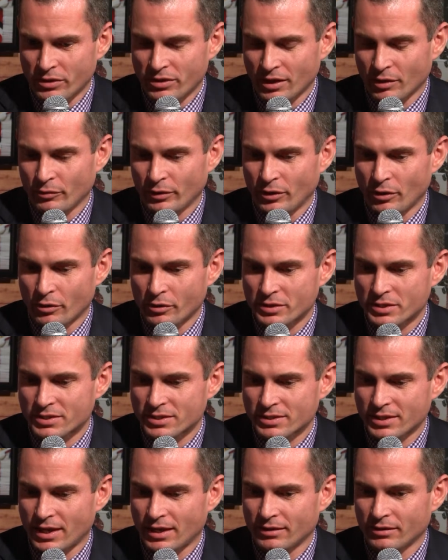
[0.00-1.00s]
thing we noticed
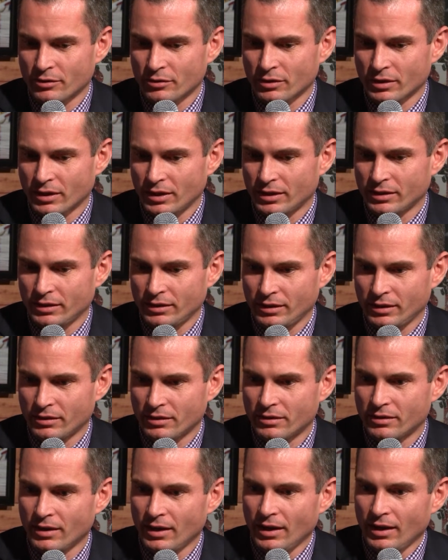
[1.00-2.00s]
is that early on in the
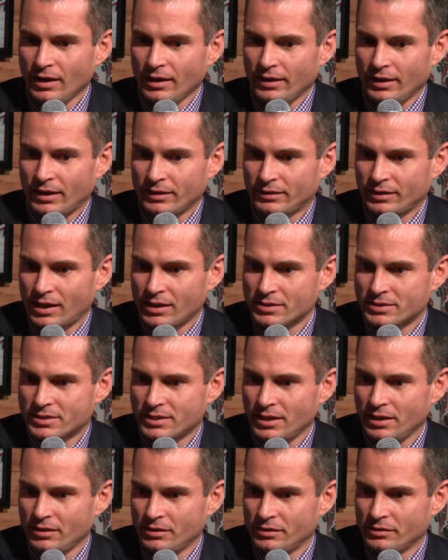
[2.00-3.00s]
year, he had a
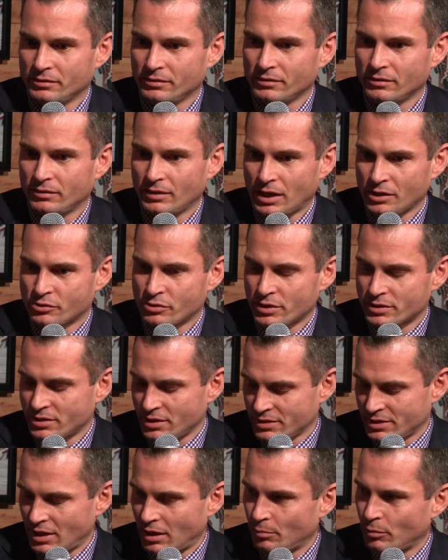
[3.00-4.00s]
tendency to not trust
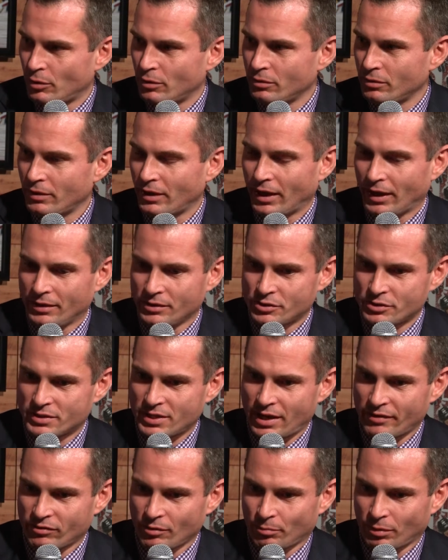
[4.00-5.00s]
his elbow and just
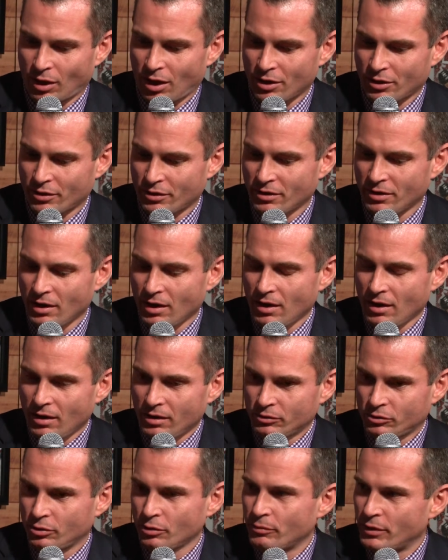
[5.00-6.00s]
have the blocker
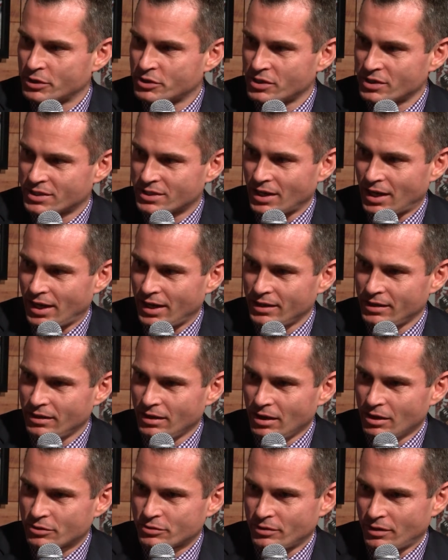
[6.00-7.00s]
too much inside.
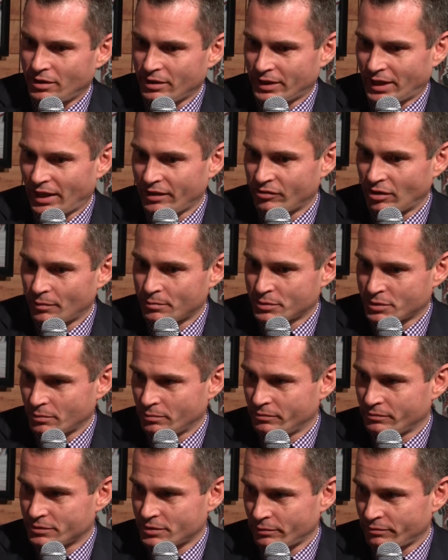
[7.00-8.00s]
So now I gave up
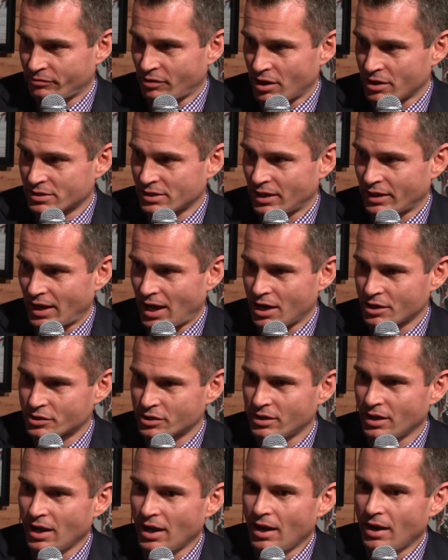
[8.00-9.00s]
some some far side
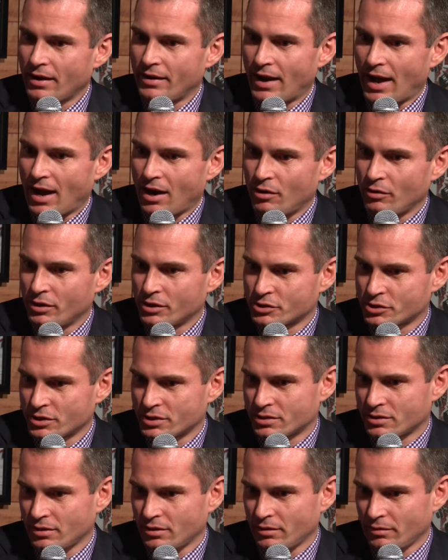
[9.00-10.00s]
action. Now it's
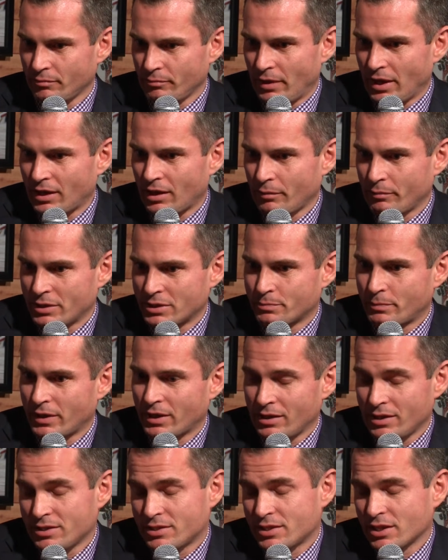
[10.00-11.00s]
just making him as
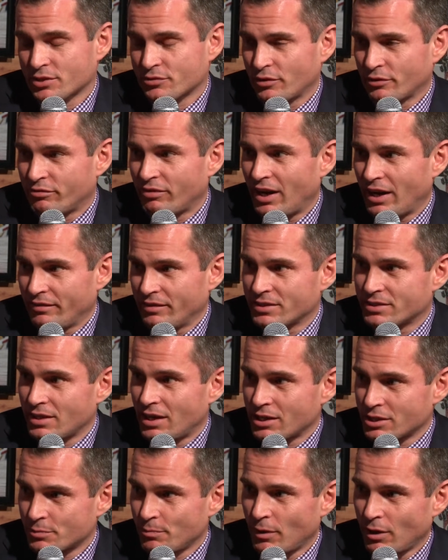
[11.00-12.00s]
big. He's six foot five. He's yeah.
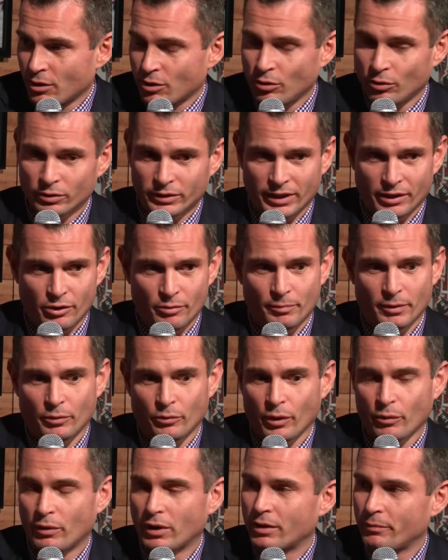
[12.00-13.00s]
not a small goaltender, but
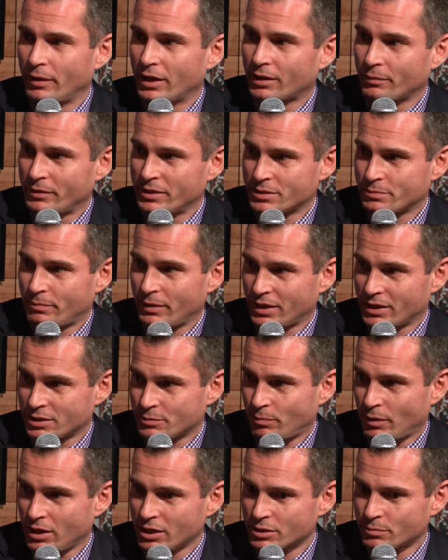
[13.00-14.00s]
we want to make him as big as
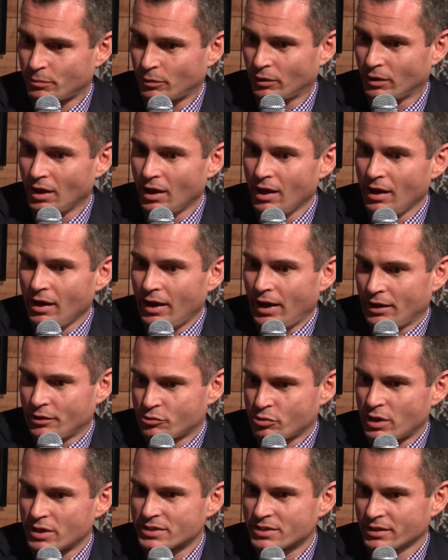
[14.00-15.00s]
possible and
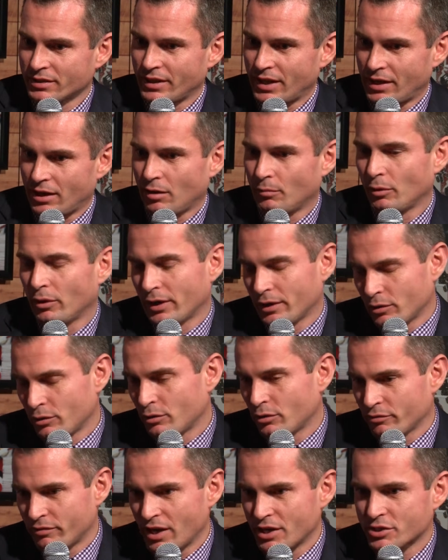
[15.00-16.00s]
trusting that elbow. I
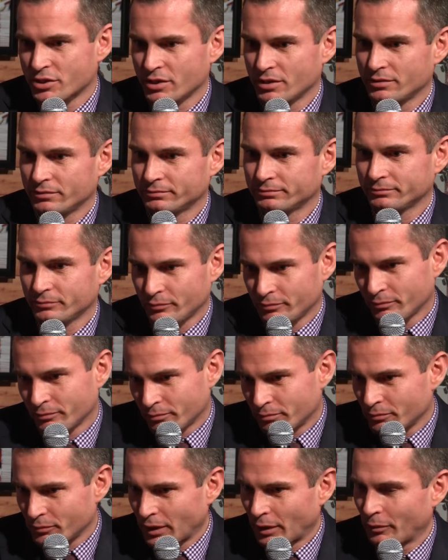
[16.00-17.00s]
know Ovechkin
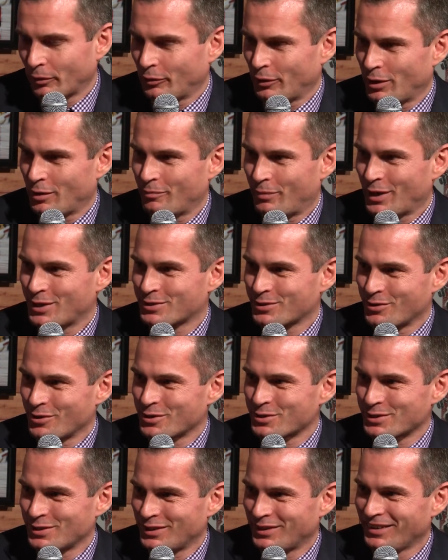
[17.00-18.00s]
probably one of the best
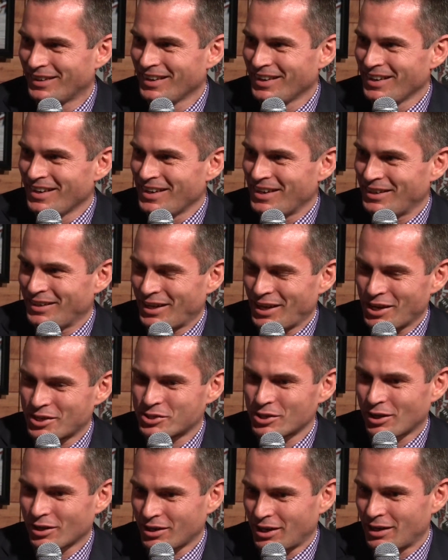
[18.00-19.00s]
cores in, in the
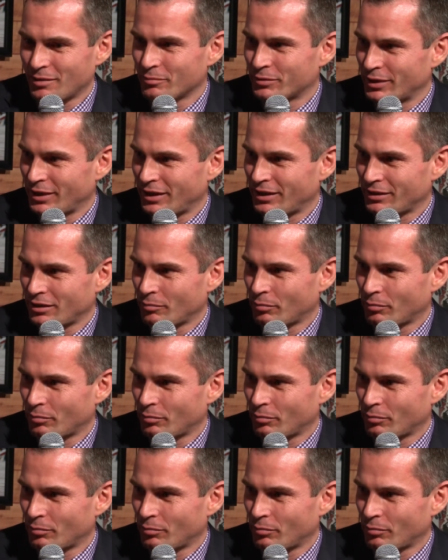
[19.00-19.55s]
NHL. Got him today on the